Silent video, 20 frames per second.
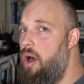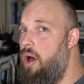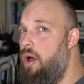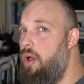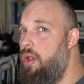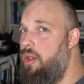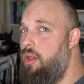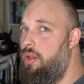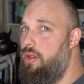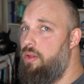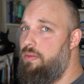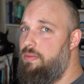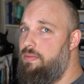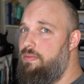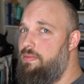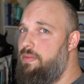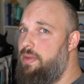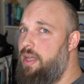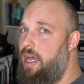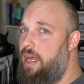
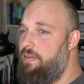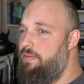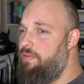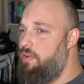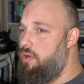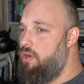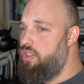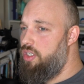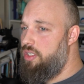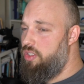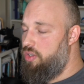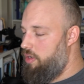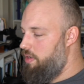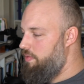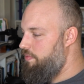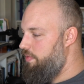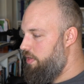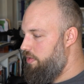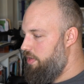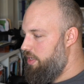all kind of versions or
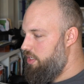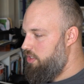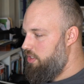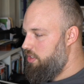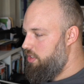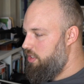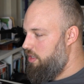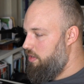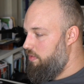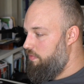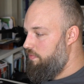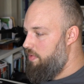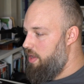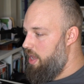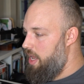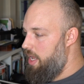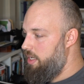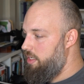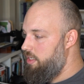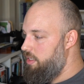configurations that you'll
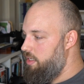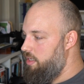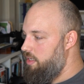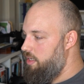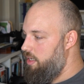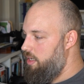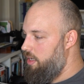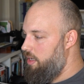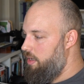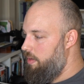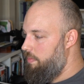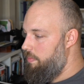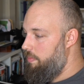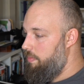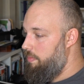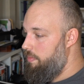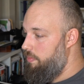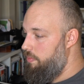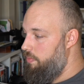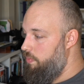find um,
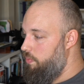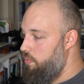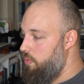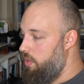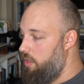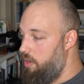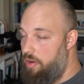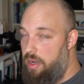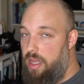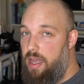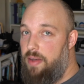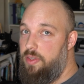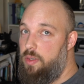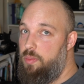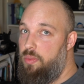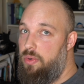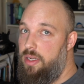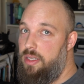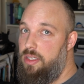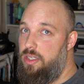will already have
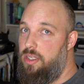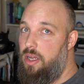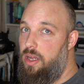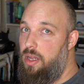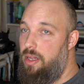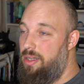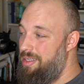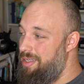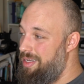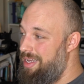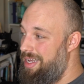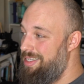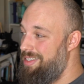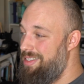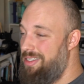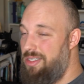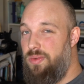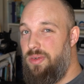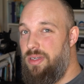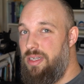this pre-installed
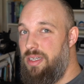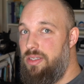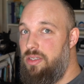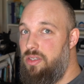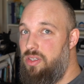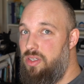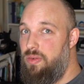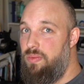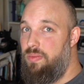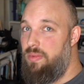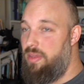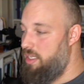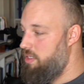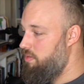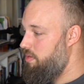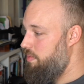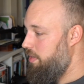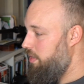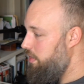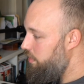as this one does. So
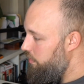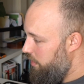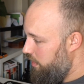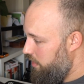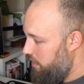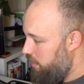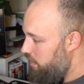that's why I'm including